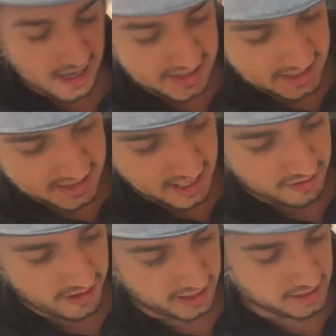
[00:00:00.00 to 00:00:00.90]
cards this set
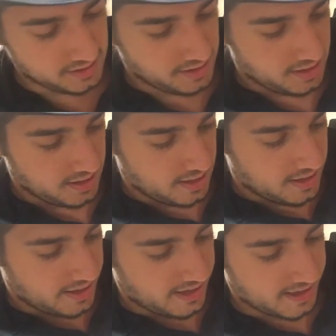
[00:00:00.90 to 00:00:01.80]
already.
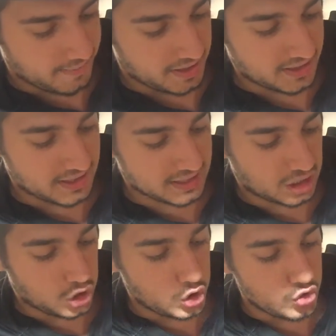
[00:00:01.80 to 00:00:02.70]
Um, it does
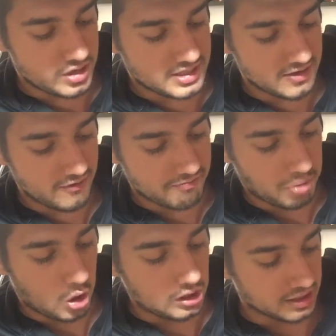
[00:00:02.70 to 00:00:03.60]
Curative
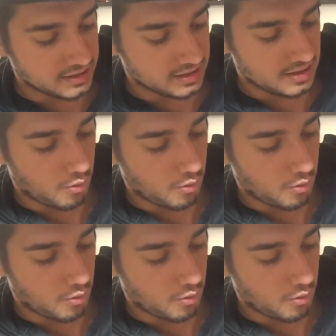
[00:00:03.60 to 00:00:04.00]
Pollen.